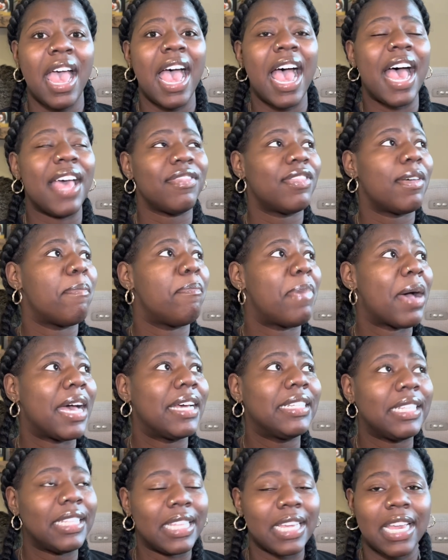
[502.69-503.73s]
And the
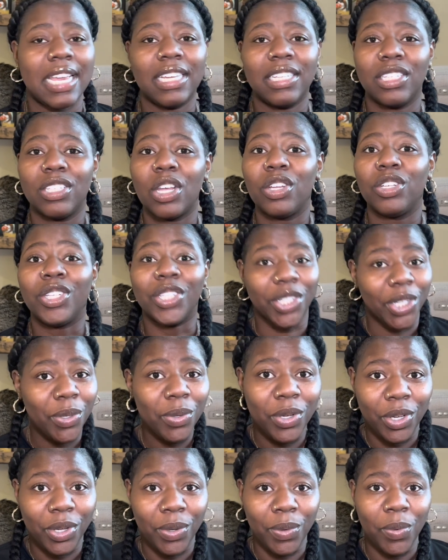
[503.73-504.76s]
best things to
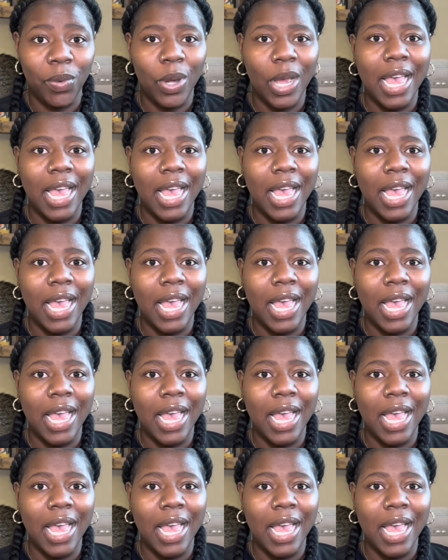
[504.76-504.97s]
do